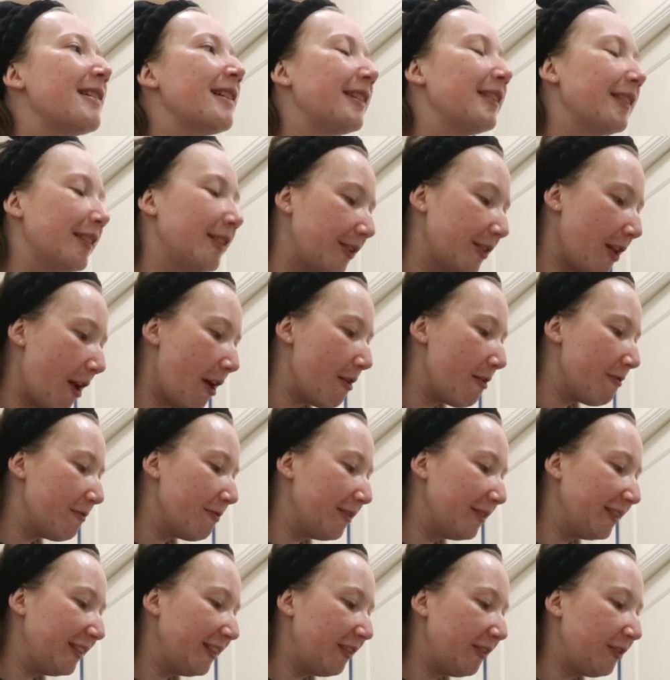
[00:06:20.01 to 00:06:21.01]

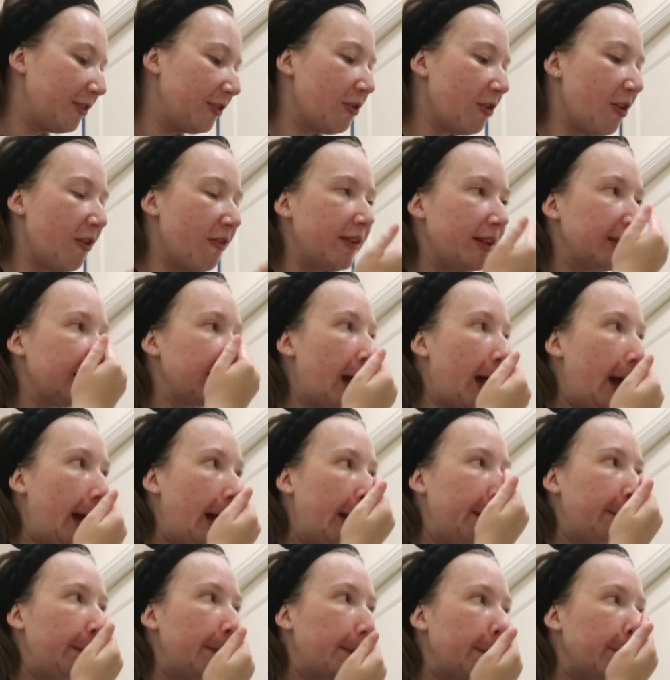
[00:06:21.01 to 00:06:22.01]
so, little story
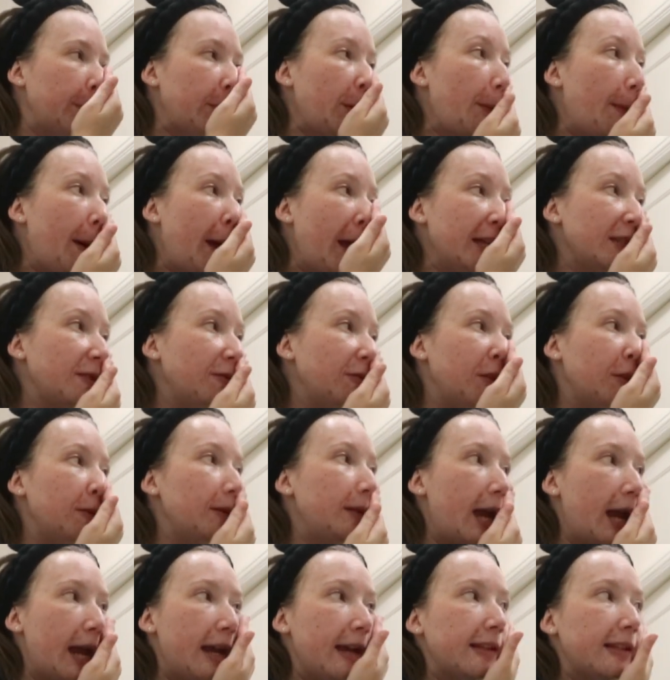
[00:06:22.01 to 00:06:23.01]
time. The past few
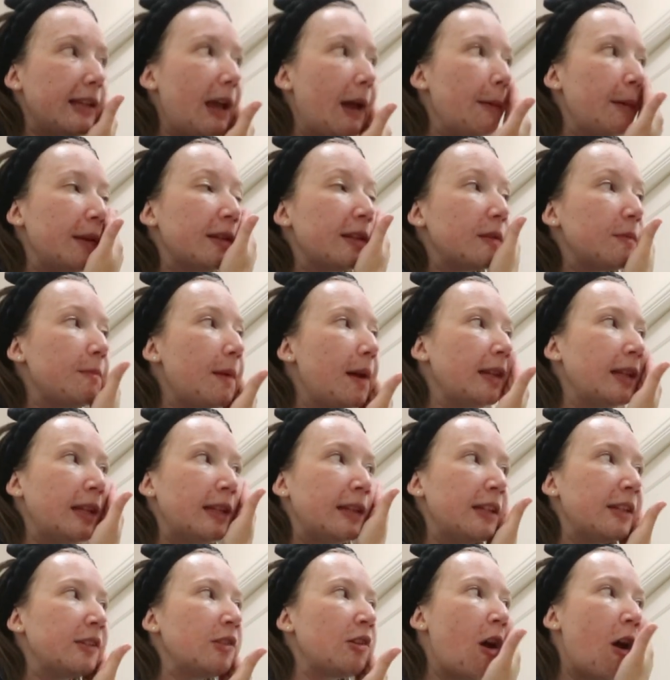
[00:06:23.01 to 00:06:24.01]
days I've been smelling
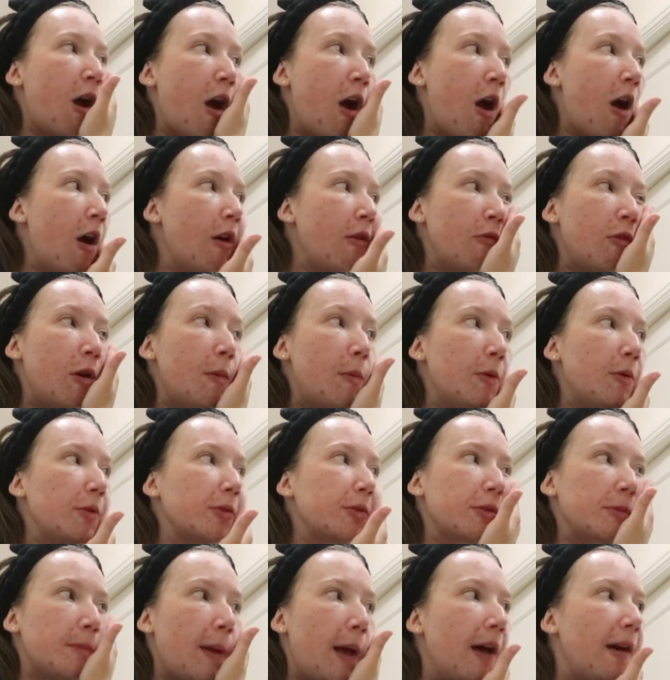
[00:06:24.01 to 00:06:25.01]
this horrible
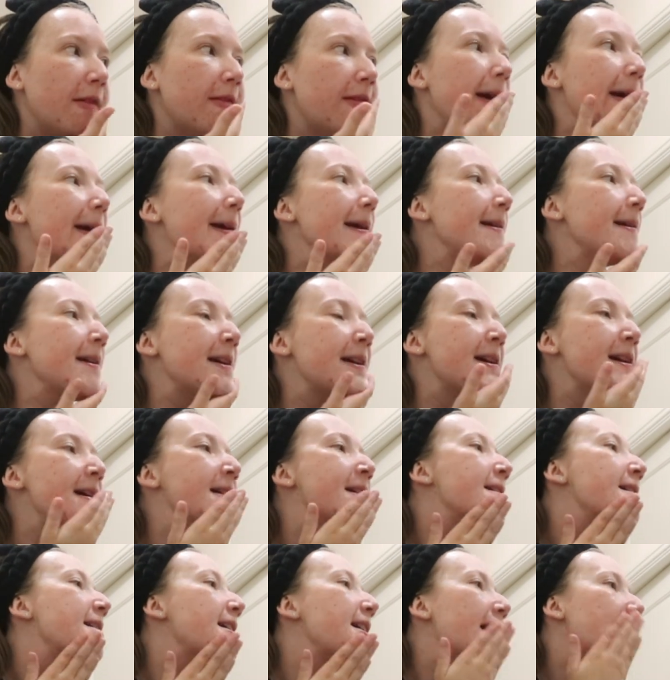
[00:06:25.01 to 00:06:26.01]
smell, right?
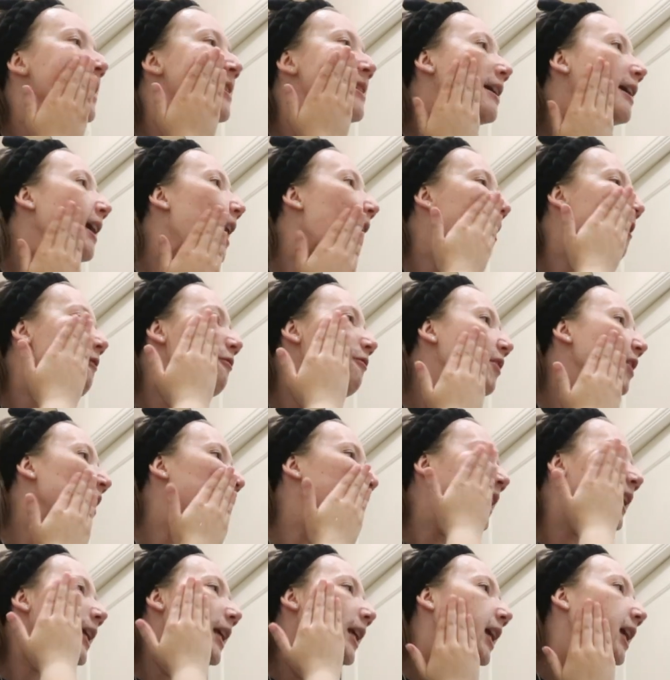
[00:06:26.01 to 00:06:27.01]
And I kept
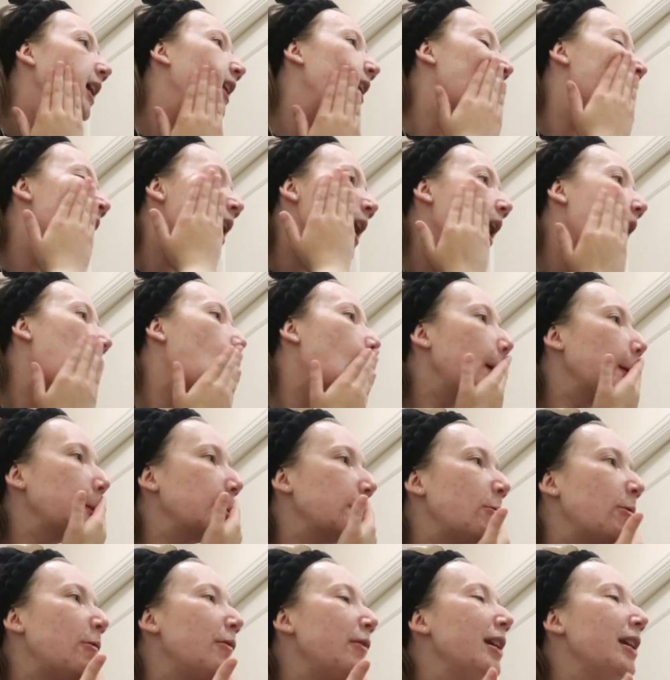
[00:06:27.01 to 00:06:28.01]
thinking, I
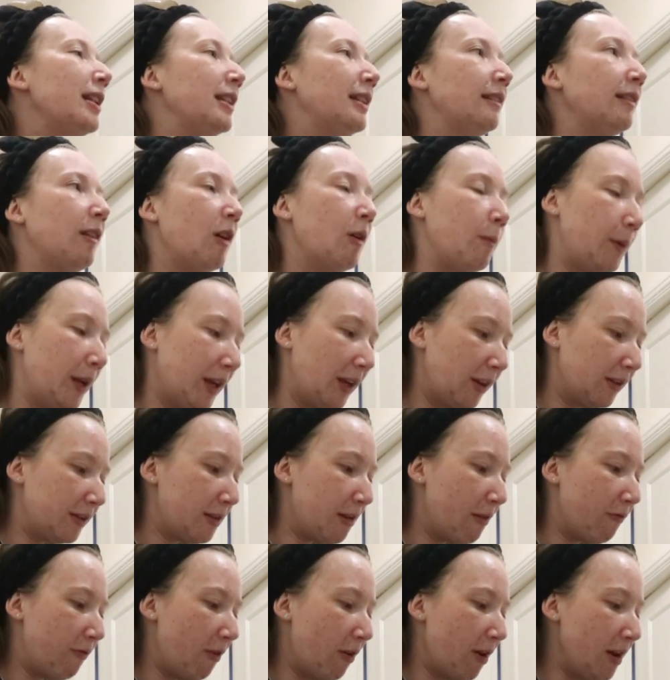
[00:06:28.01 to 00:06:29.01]
was worrying a little bit because
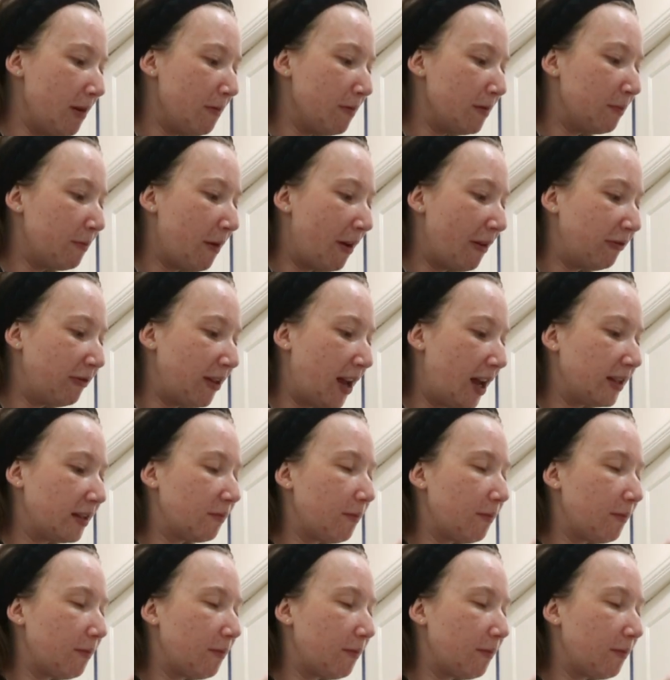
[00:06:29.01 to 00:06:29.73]
I thought it was my flat